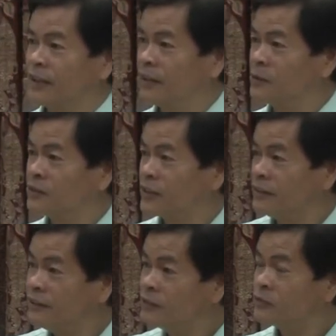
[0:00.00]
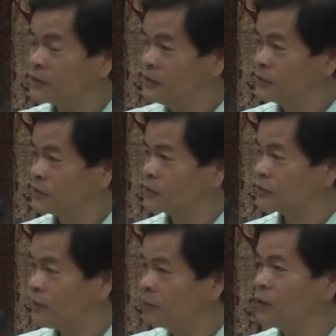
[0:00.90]
There is a need for you to
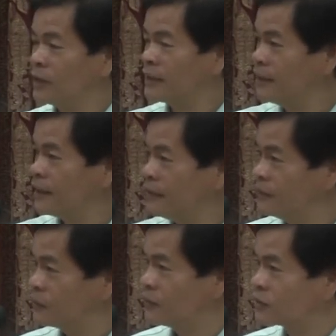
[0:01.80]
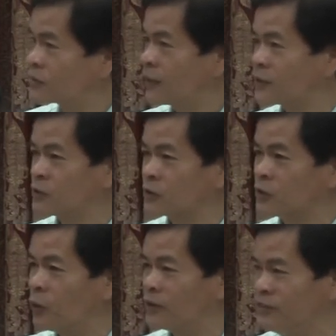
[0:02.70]
stumble again into this treasure
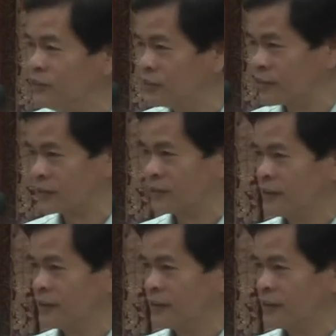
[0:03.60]
called Jesus.